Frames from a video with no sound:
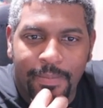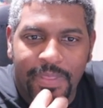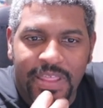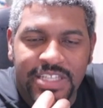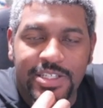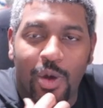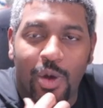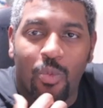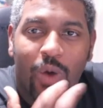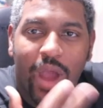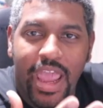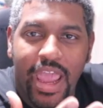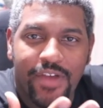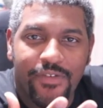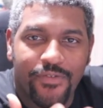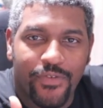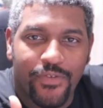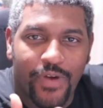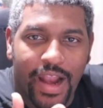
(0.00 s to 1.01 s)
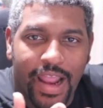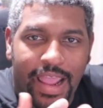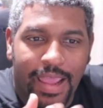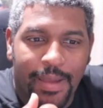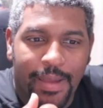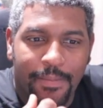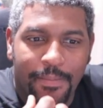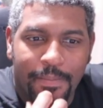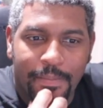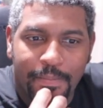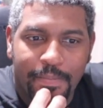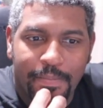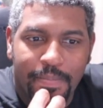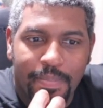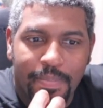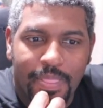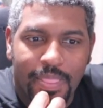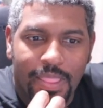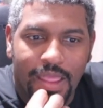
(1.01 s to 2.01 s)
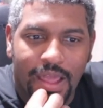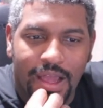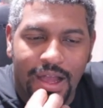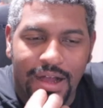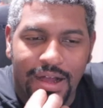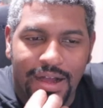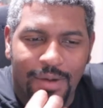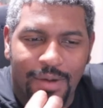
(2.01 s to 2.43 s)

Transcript: wave frame. I